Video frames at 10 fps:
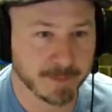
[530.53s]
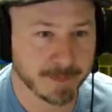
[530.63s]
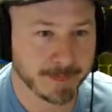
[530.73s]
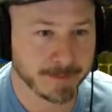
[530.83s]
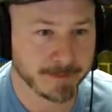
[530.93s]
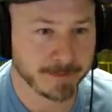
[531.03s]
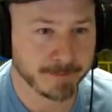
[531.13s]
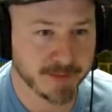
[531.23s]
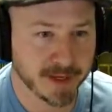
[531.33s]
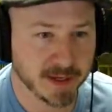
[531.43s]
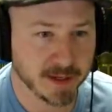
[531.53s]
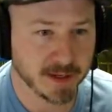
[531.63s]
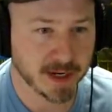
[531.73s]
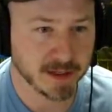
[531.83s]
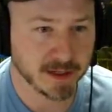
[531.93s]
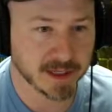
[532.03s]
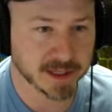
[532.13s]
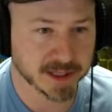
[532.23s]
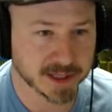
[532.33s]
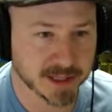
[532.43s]
and I'd like
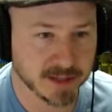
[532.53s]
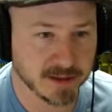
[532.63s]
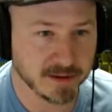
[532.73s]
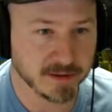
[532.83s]
to sell